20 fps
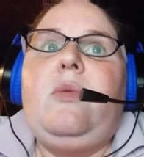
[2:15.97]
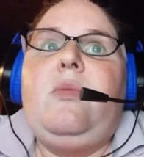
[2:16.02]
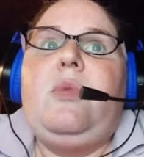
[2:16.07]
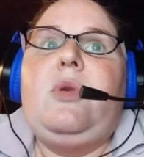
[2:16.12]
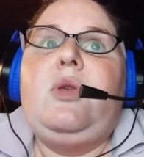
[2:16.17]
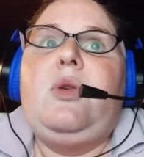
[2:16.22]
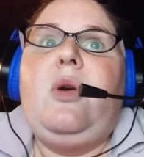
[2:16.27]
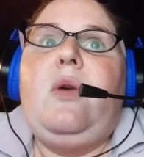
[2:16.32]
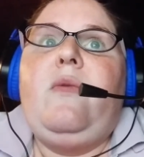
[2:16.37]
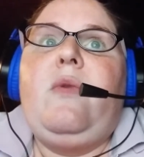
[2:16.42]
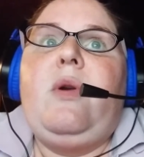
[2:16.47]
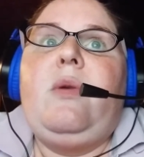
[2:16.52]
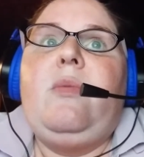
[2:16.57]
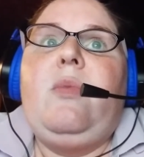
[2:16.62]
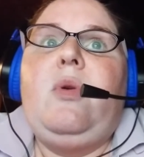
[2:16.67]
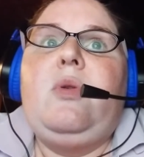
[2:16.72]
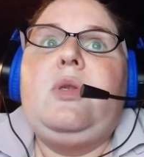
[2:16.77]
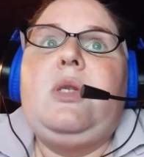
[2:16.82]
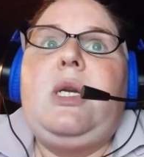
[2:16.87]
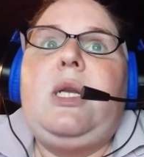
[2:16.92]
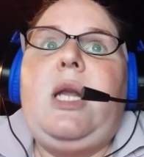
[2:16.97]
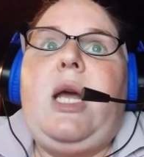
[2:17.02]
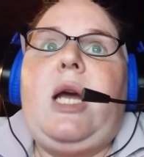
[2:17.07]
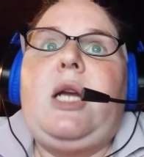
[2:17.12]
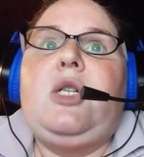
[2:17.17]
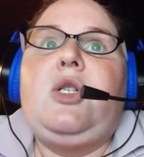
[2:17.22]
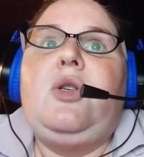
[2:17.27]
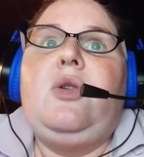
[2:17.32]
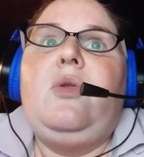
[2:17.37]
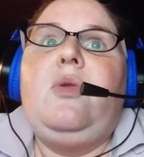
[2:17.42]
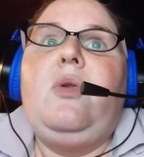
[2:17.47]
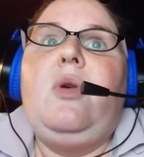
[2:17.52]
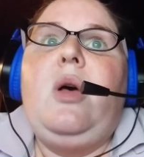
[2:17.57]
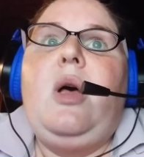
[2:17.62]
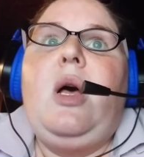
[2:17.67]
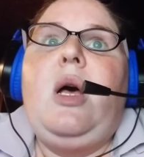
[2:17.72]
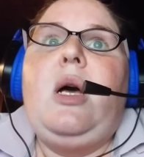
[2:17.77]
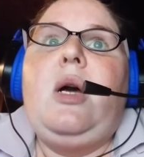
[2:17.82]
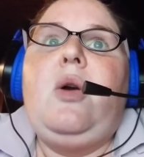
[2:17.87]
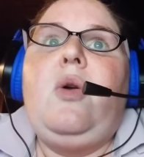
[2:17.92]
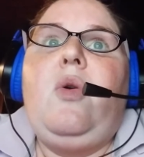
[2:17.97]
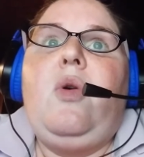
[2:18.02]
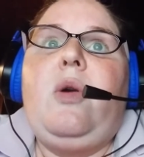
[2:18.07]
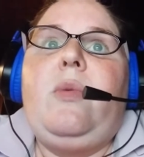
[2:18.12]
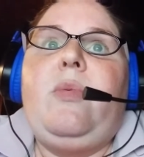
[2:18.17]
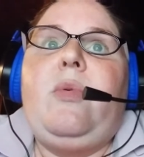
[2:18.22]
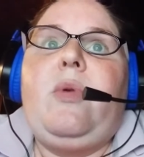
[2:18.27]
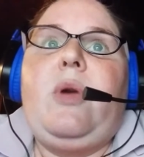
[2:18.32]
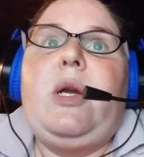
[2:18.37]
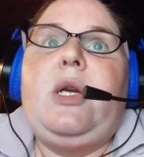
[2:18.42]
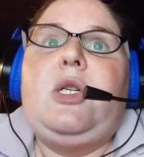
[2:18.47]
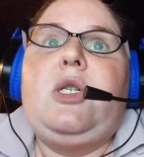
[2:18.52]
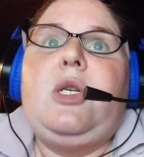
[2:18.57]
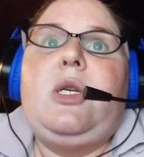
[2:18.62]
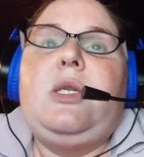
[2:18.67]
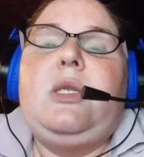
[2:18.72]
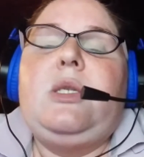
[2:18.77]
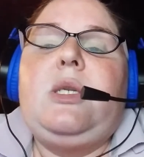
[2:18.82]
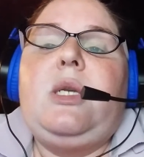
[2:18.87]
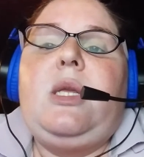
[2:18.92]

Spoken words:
we do have our multinational corporations,